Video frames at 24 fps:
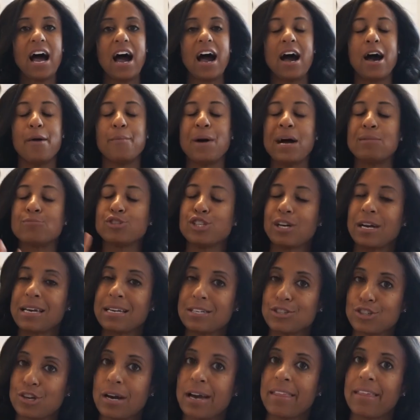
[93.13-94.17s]
I'm trying
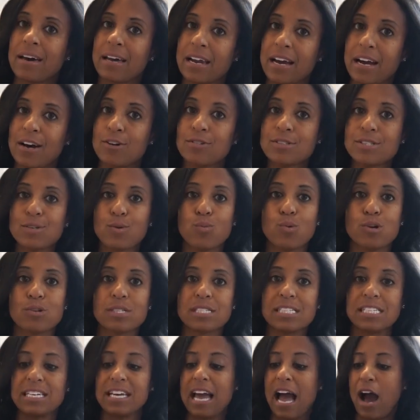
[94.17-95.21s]
to try that out. We'll
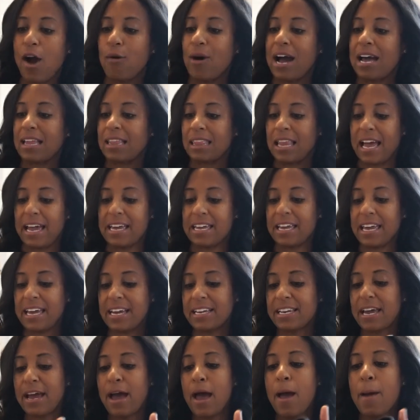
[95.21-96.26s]
see how I like
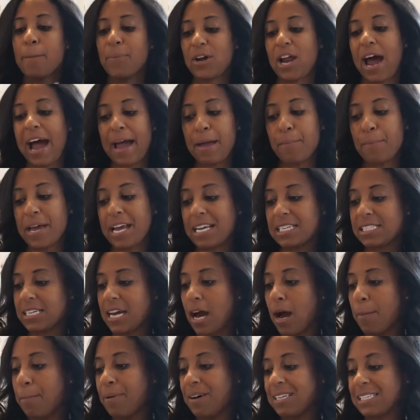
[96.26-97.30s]
it, but I picked
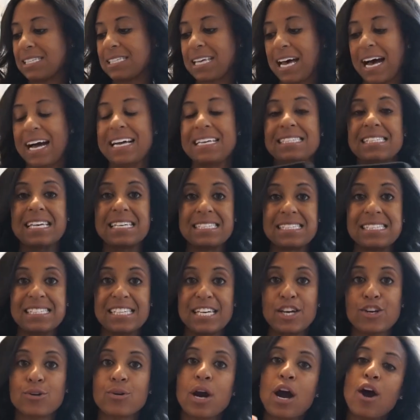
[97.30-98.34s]
up a size
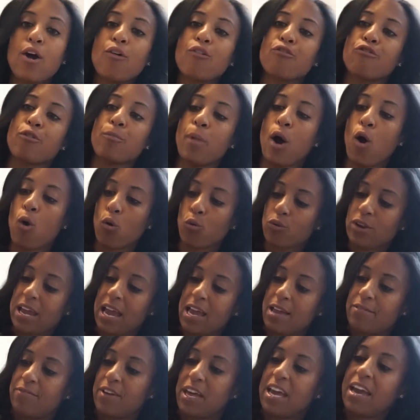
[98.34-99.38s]
0 from Old
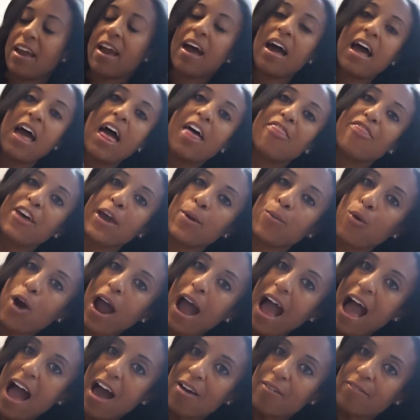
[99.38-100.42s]
Navy. They were
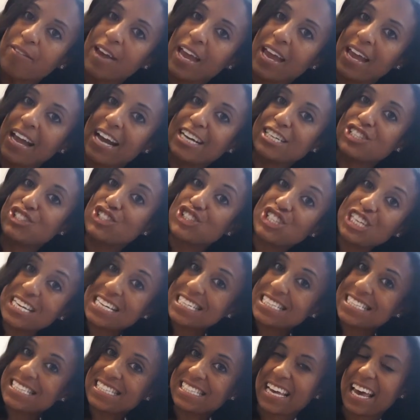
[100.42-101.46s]
having a
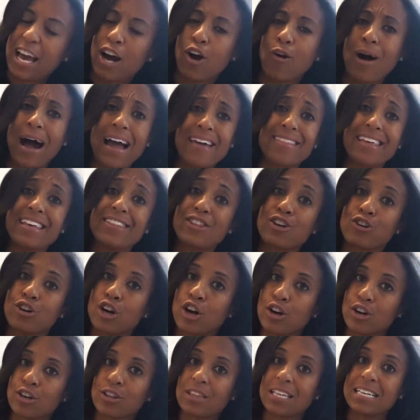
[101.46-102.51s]
jean sale. I think they're
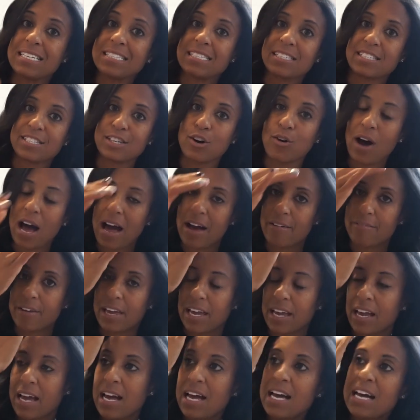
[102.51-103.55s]
currently still
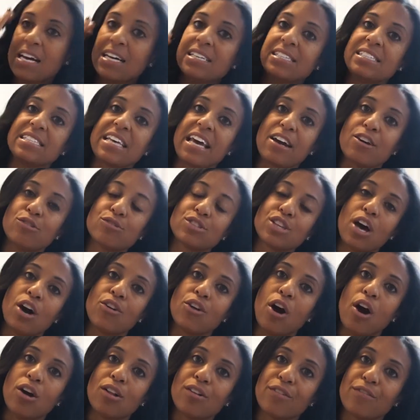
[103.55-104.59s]
having sales
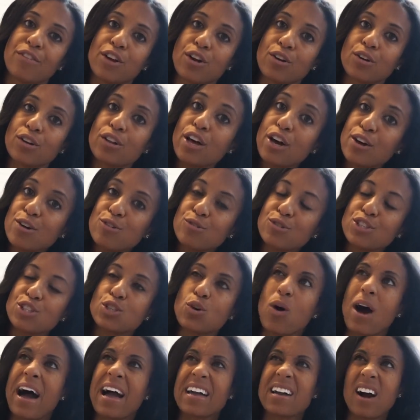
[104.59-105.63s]
on all of their clothes,
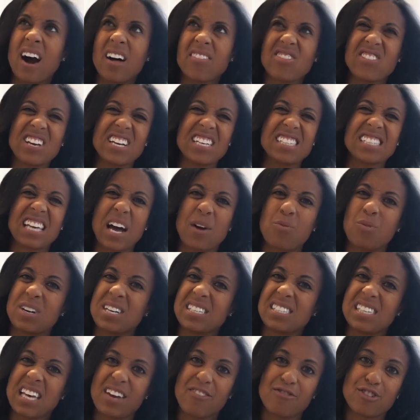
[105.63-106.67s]
so I got these, I want
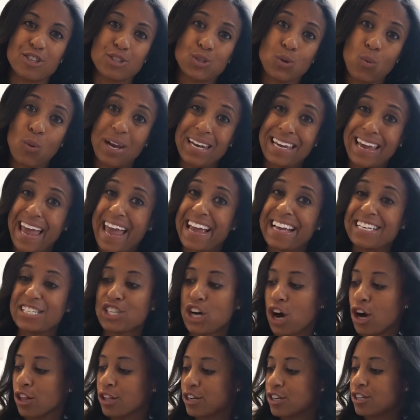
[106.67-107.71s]
to say for
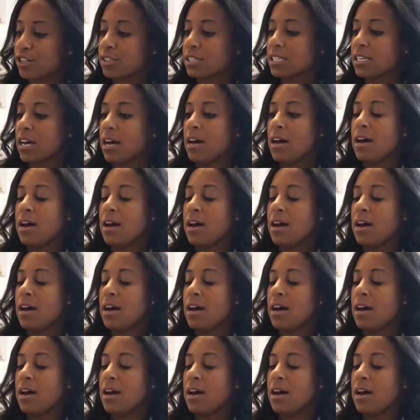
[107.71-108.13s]
$28.